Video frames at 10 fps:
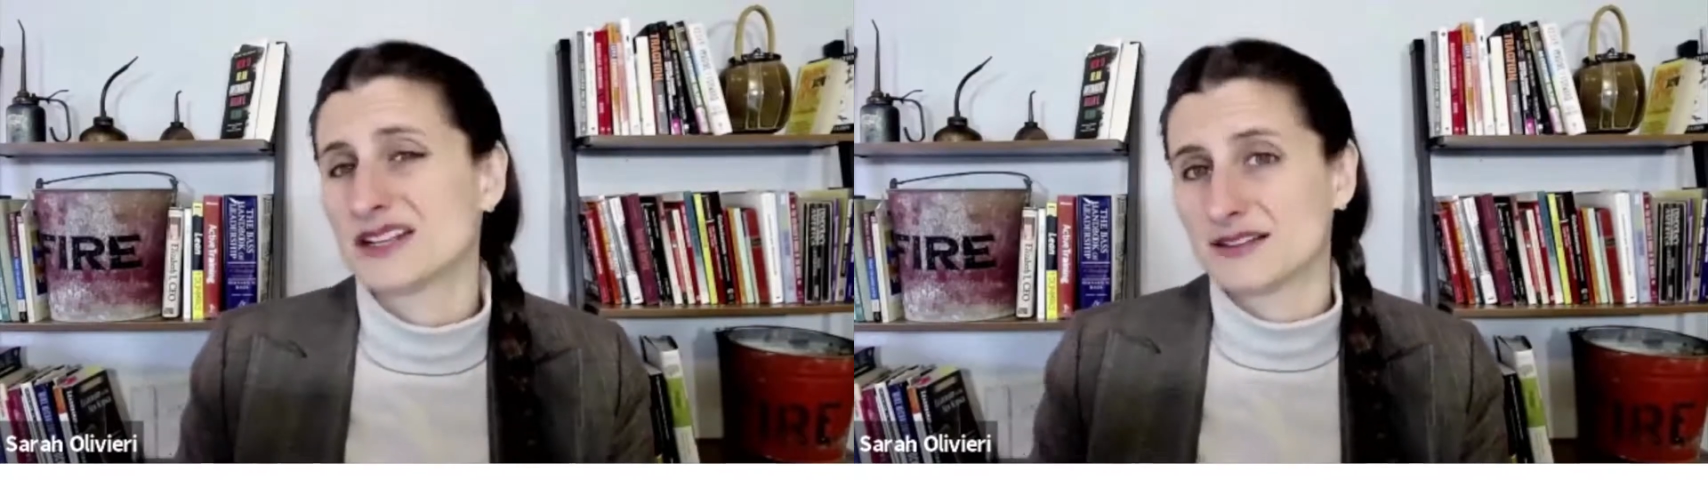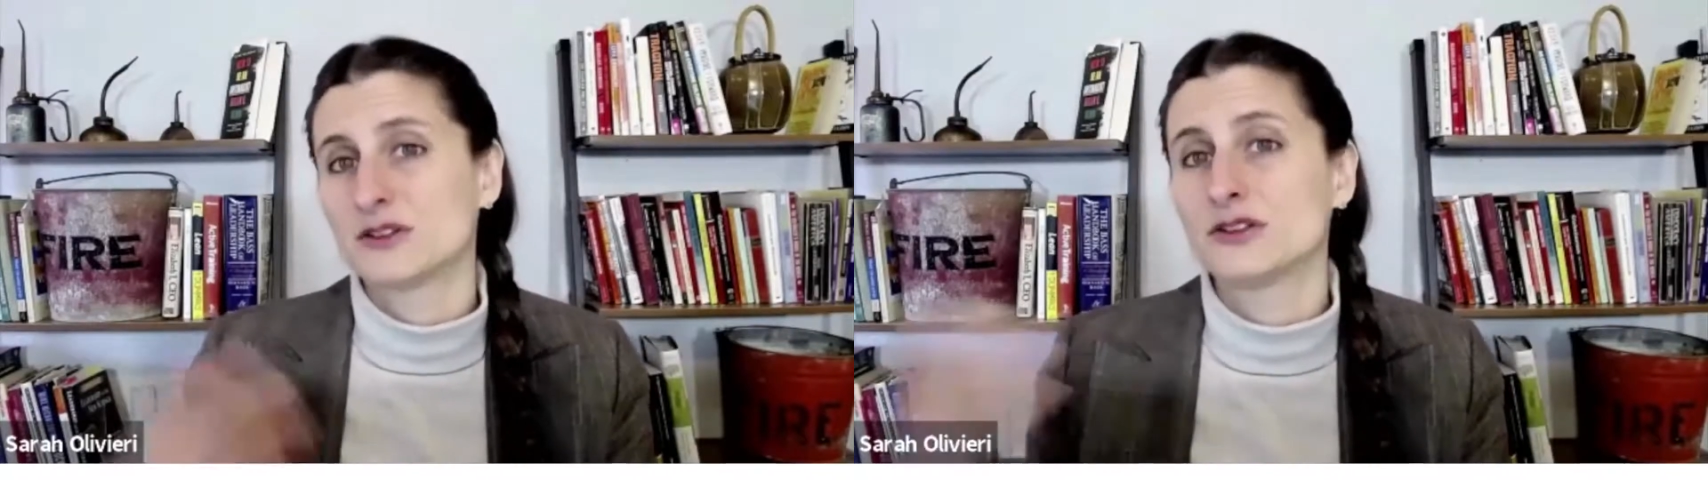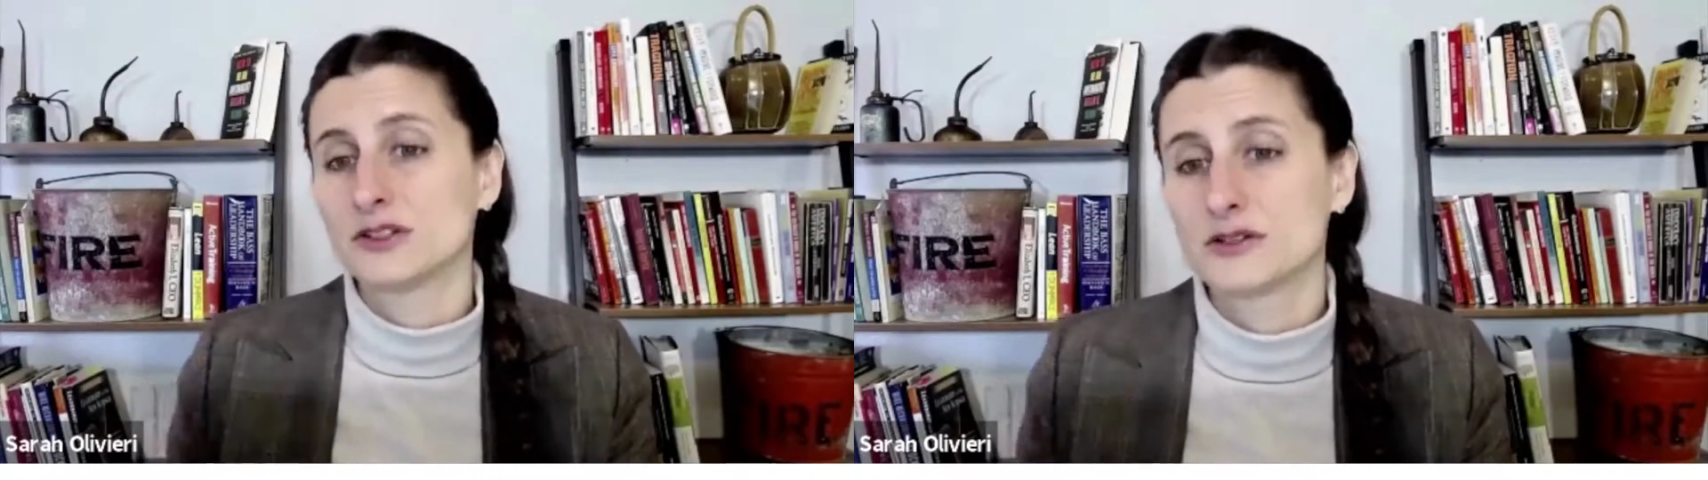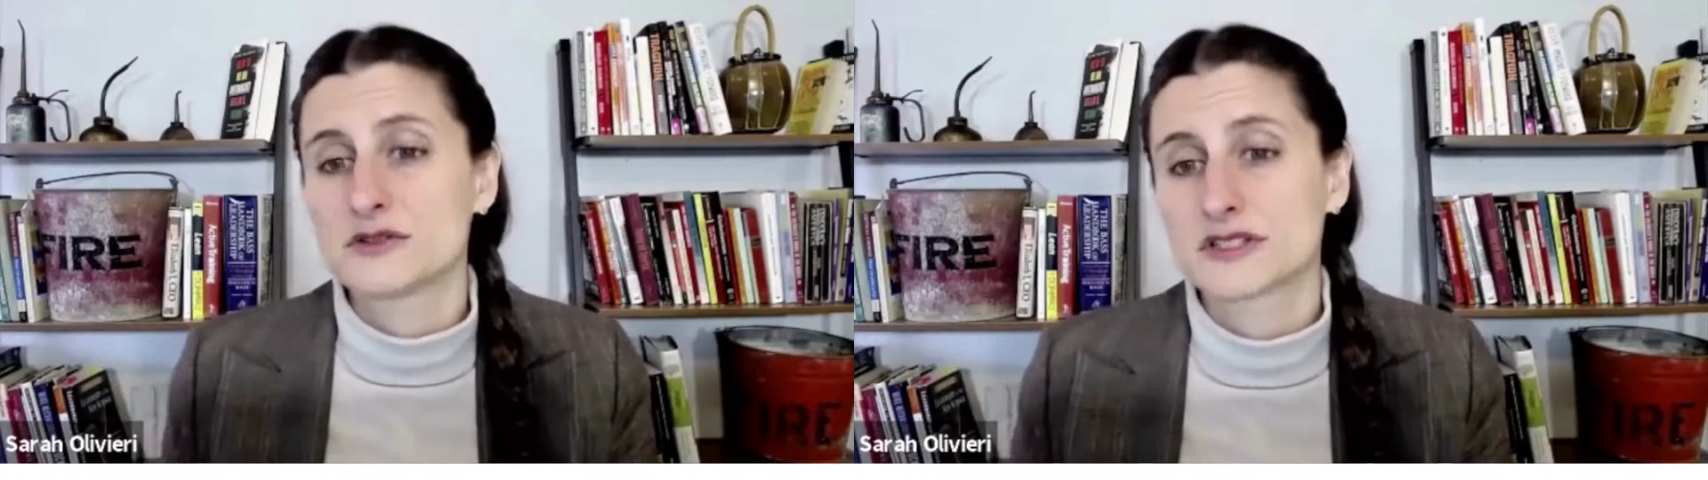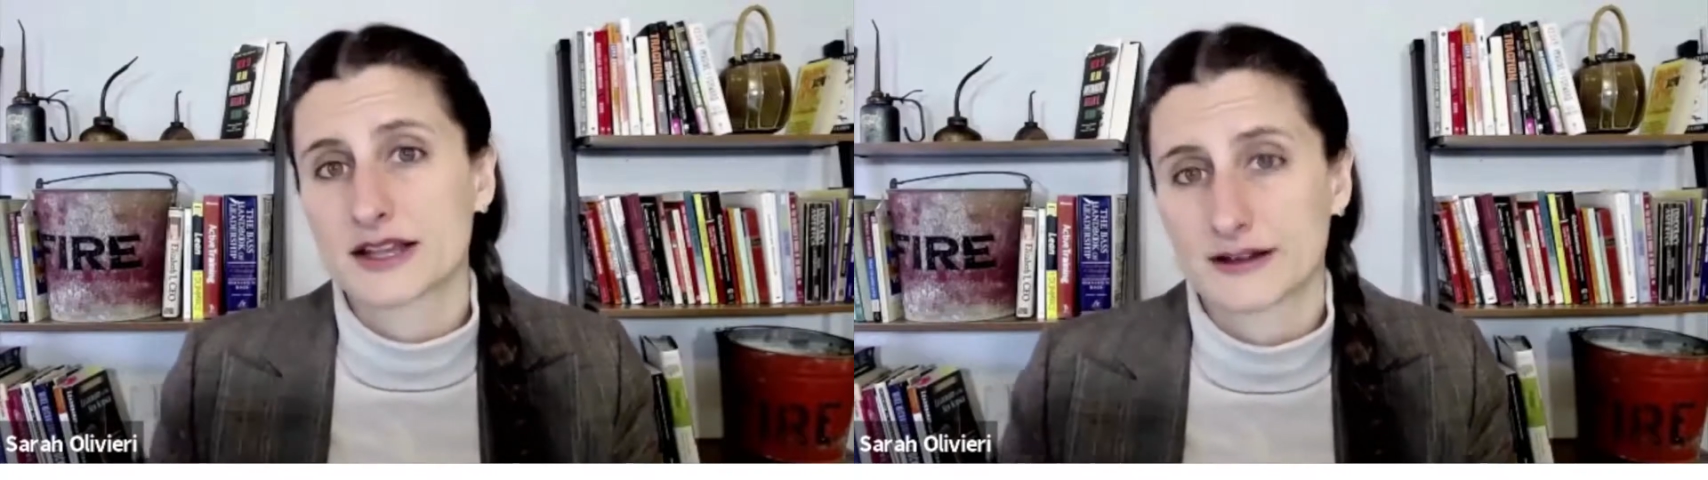and they'll
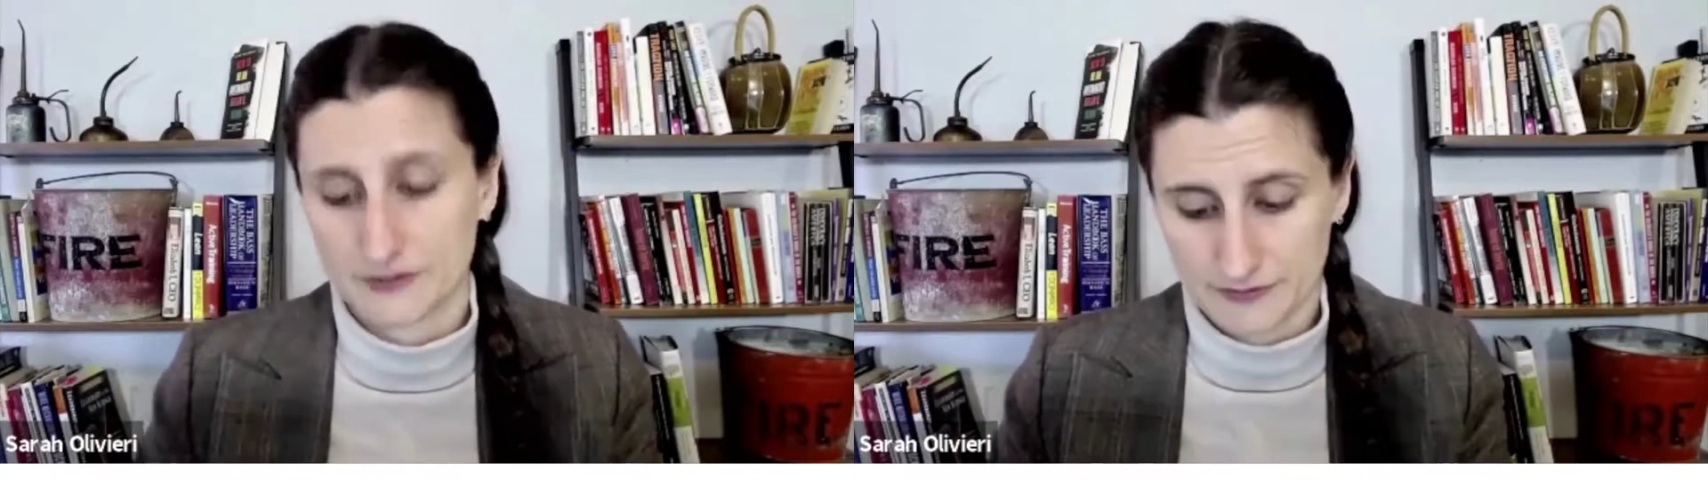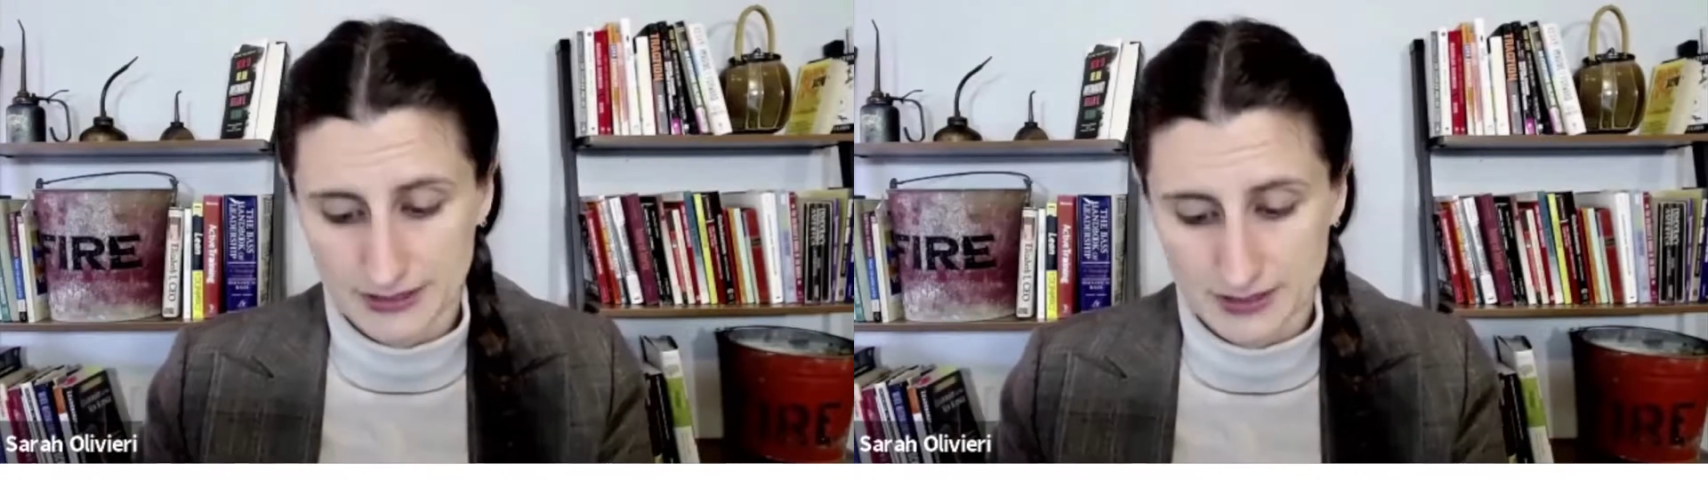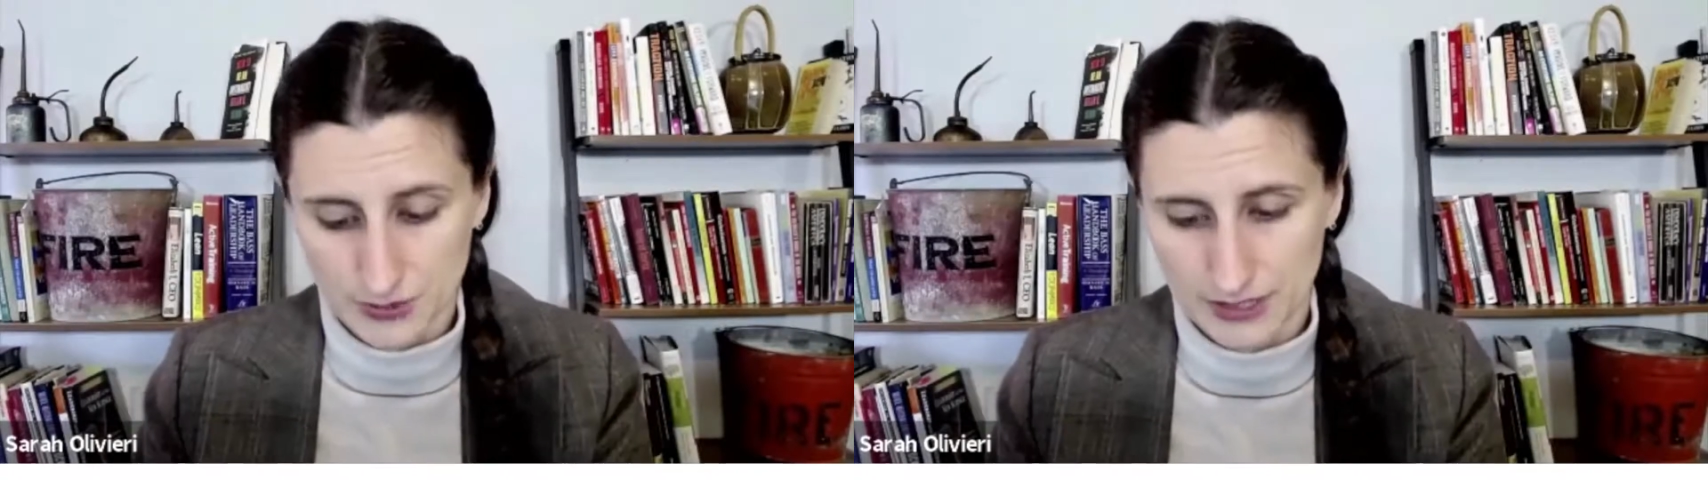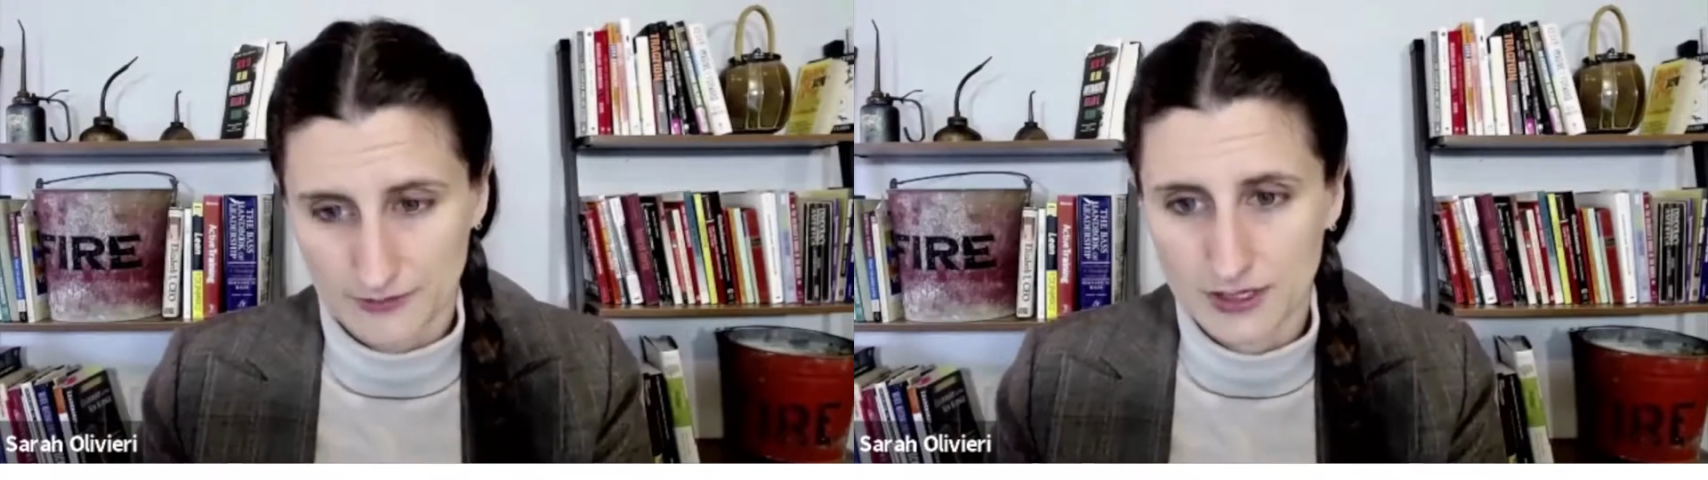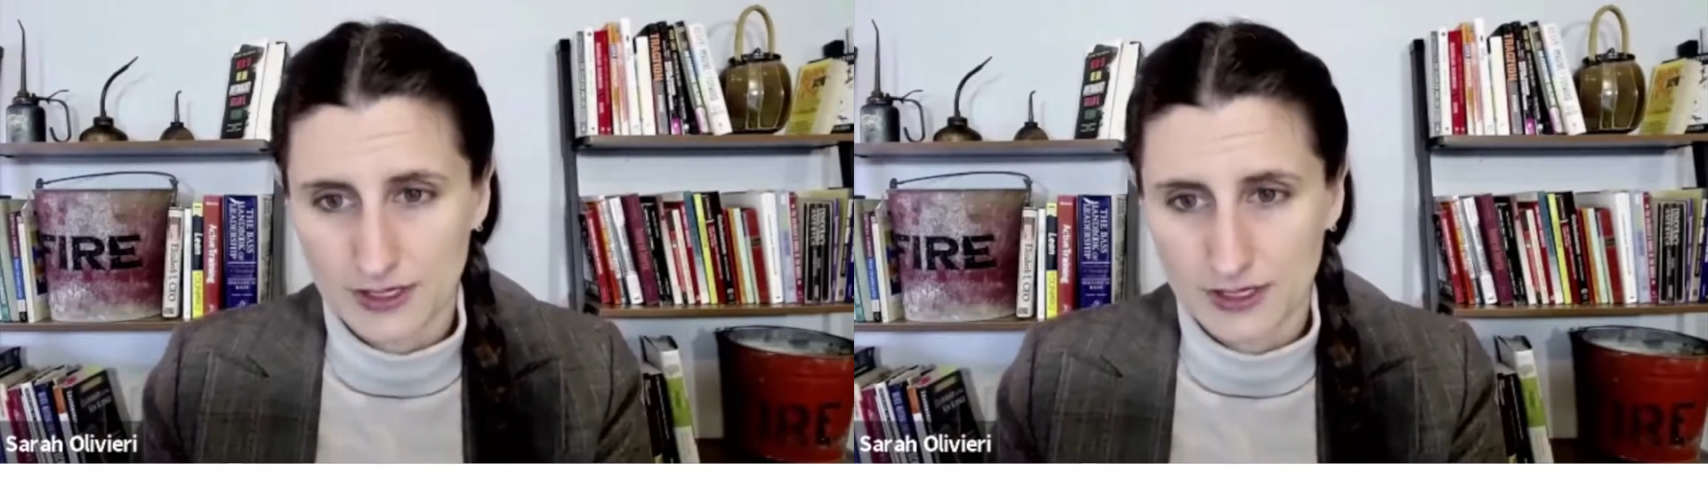lose their investment.